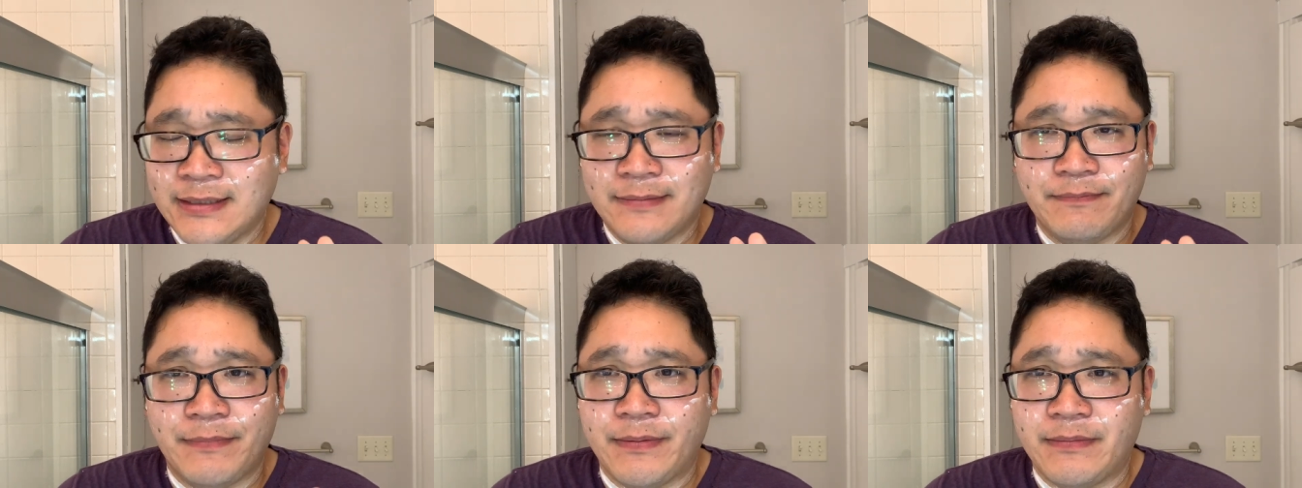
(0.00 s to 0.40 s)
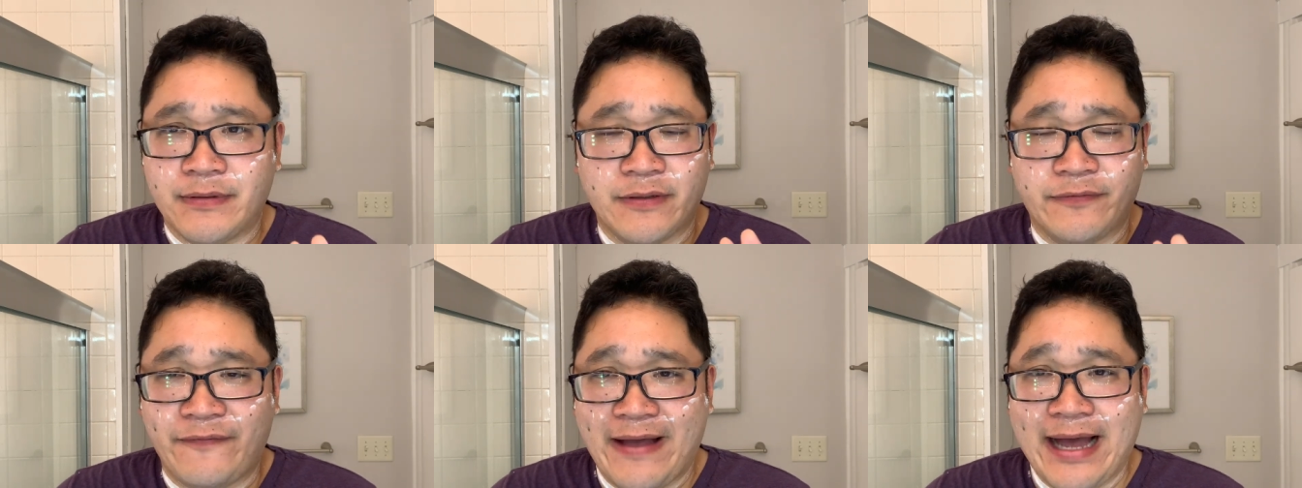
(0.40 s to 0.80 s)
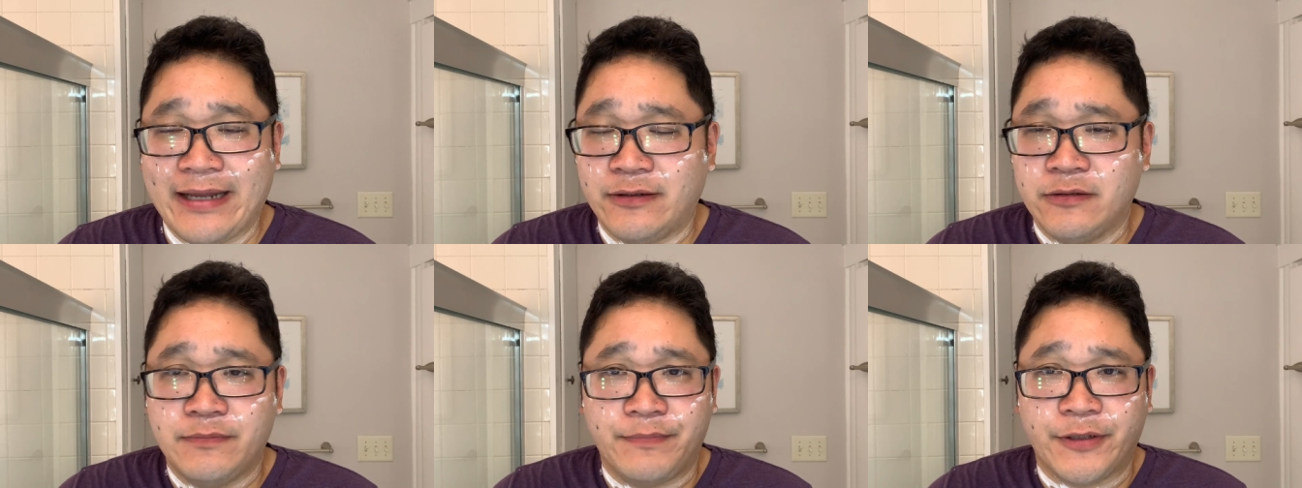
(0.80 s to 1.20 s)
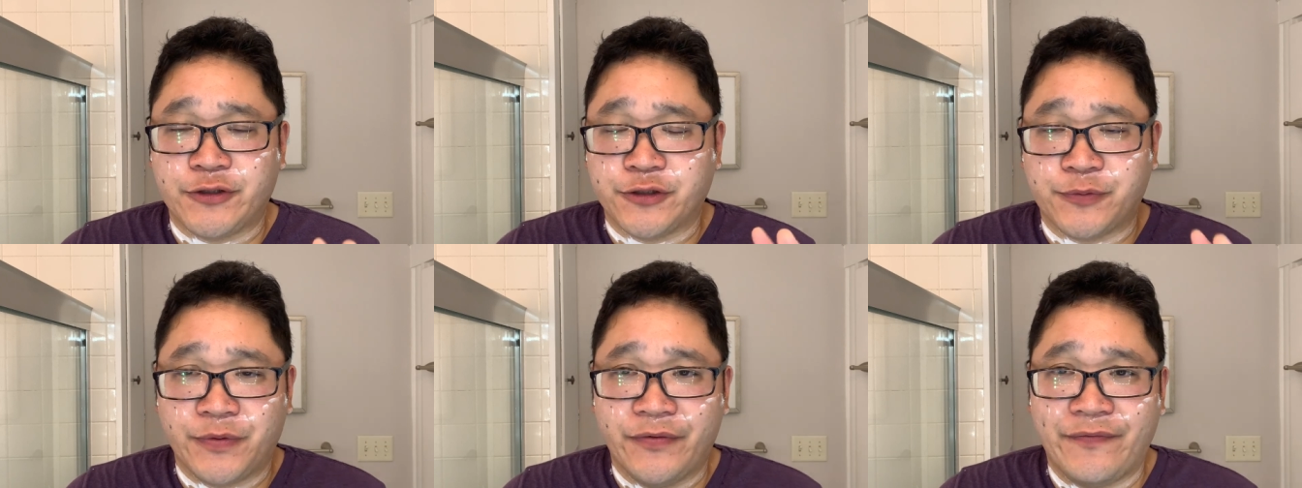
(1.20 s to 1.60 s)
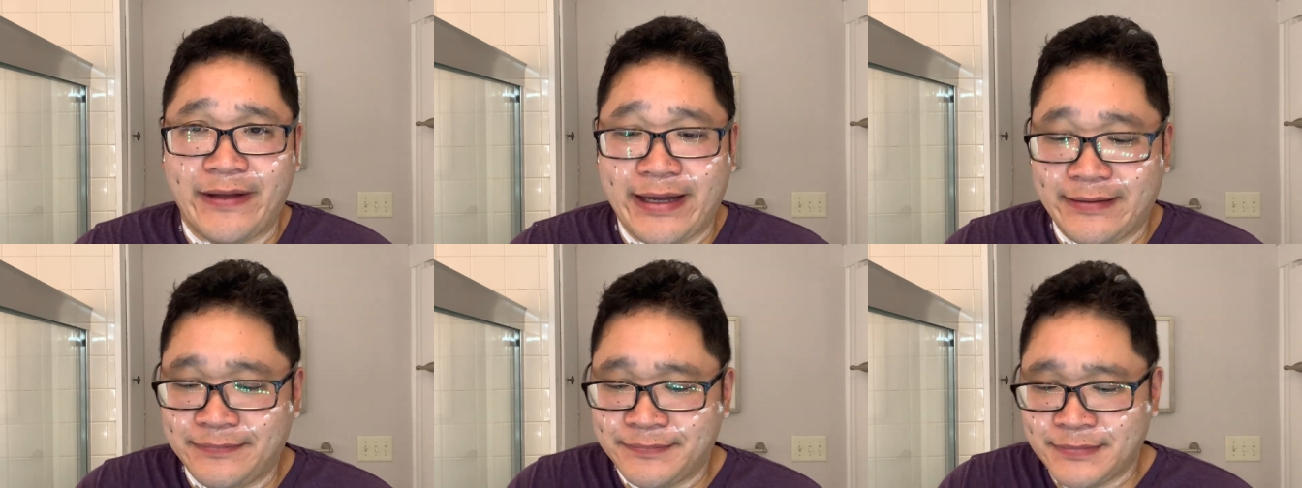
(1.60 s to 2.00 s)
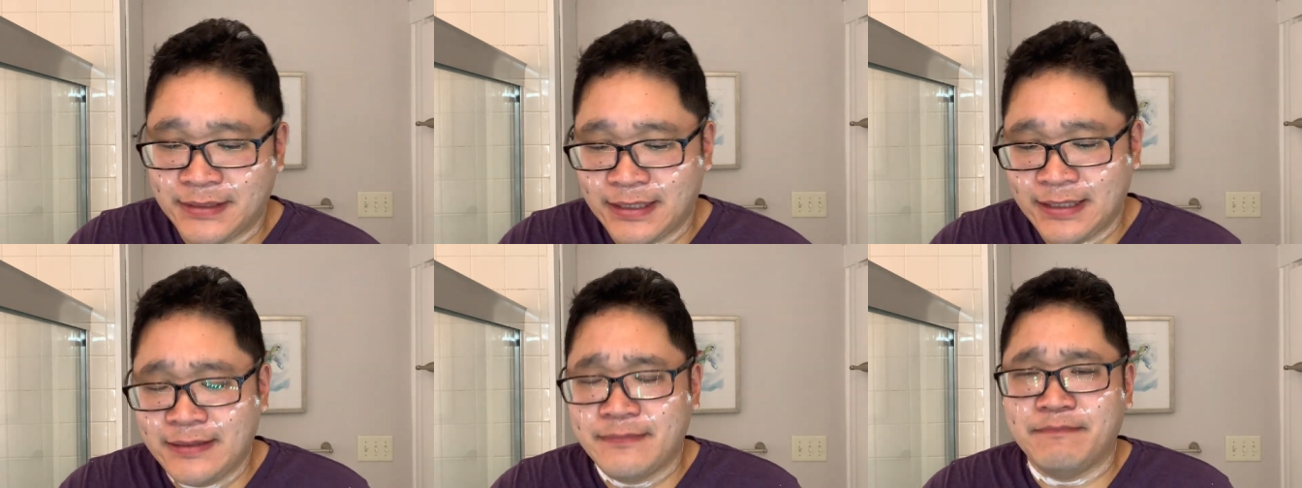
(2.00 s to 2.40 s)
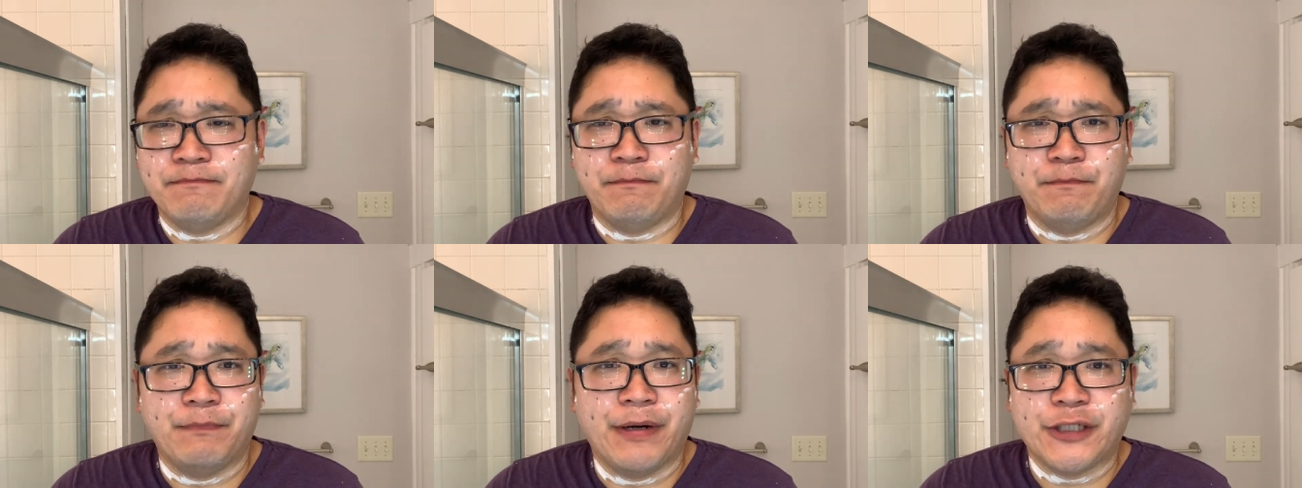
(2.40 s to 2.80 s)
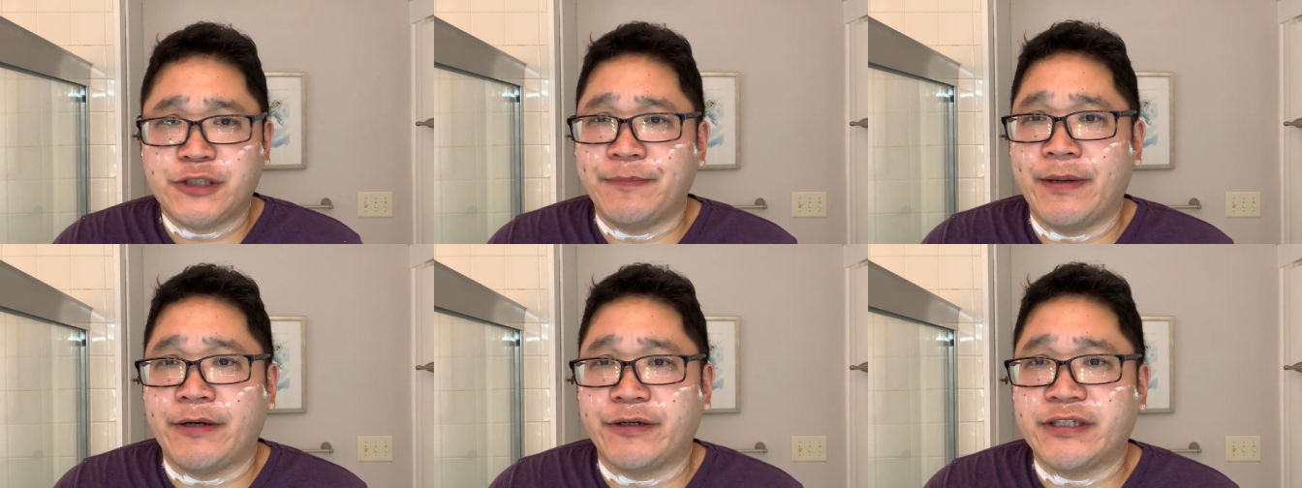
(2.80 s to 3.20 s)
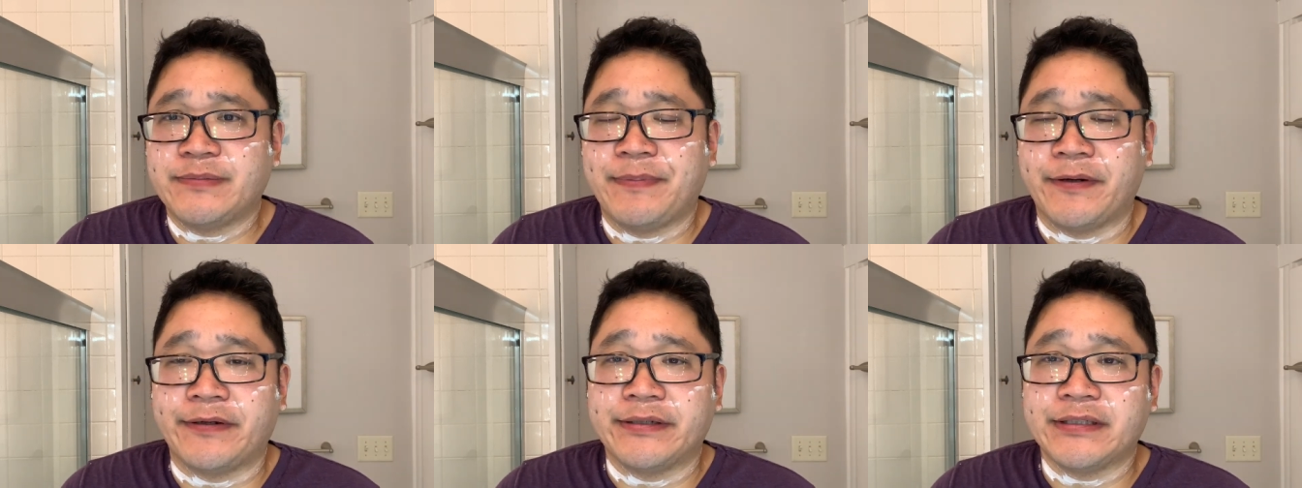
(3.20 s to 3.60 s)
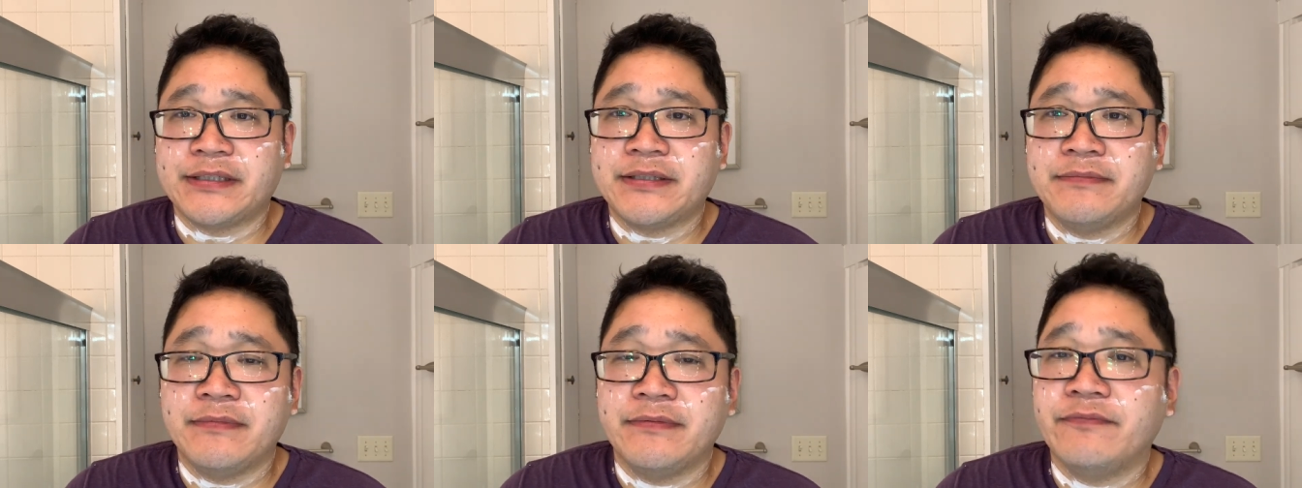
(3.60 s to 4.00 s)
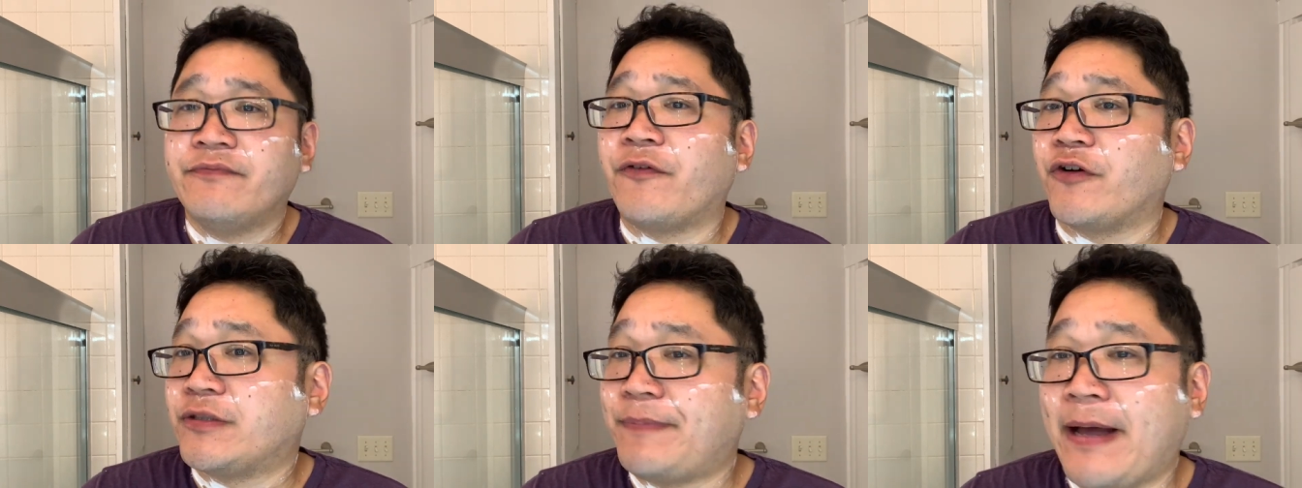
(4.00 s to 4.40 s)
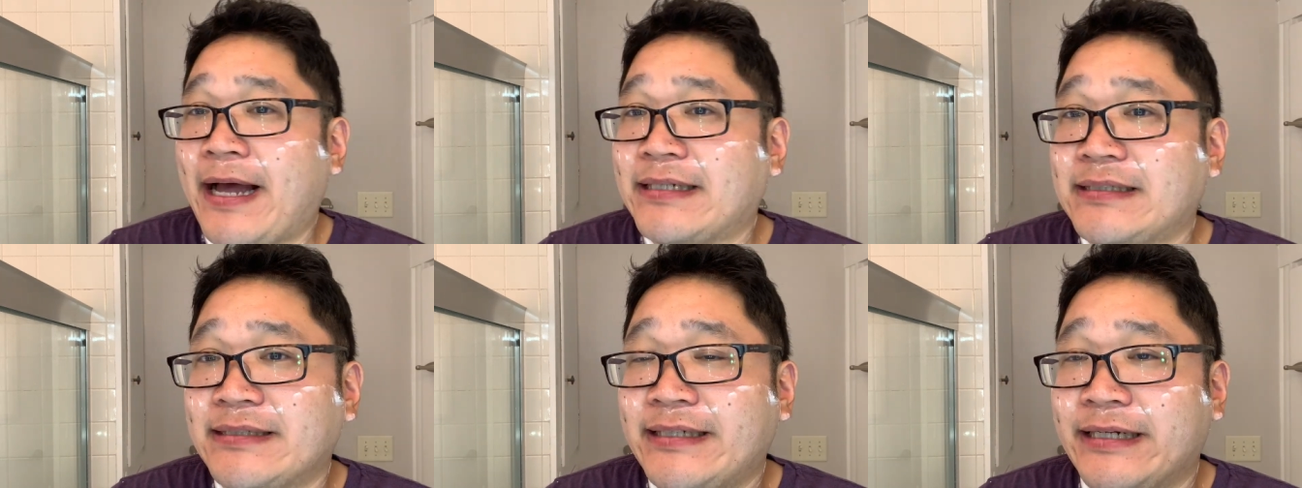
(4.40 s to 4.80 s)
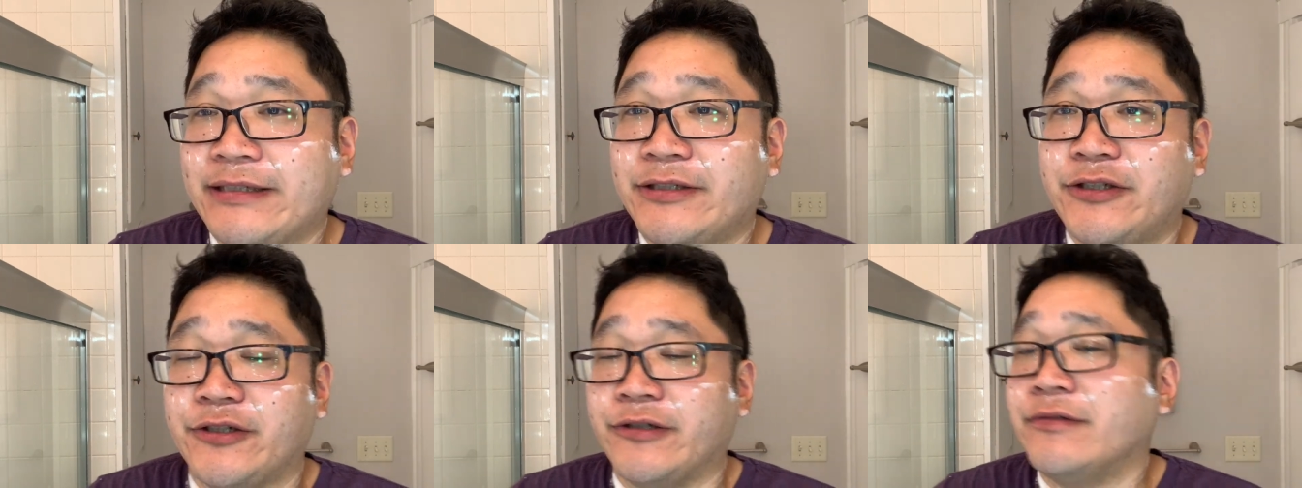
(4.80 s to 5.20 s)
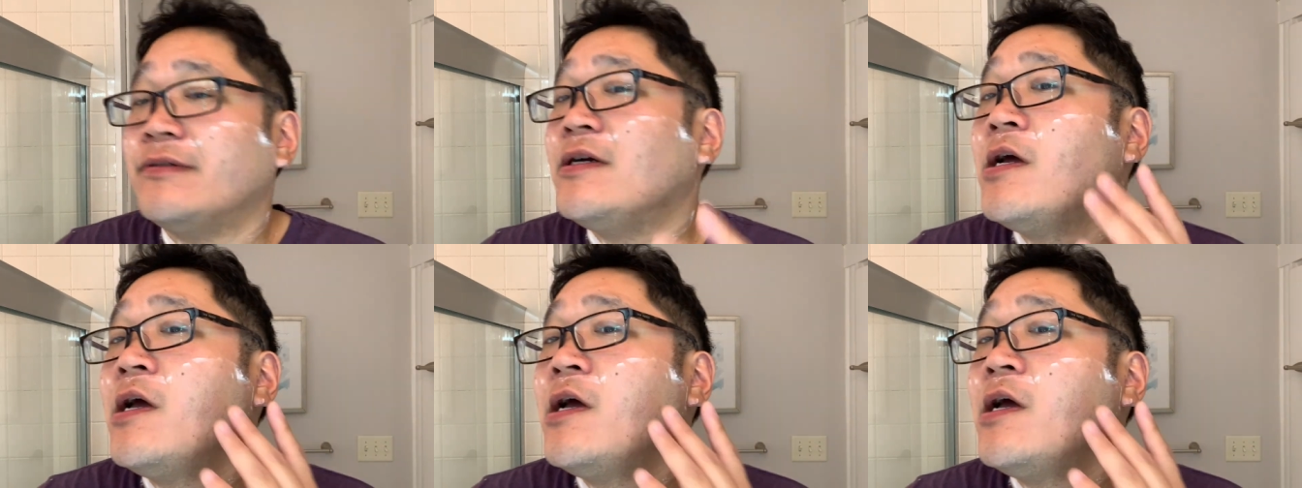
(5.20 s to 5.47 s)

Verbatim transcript: the fat, Mitchell's wool fat, much better experience. First pass is done too,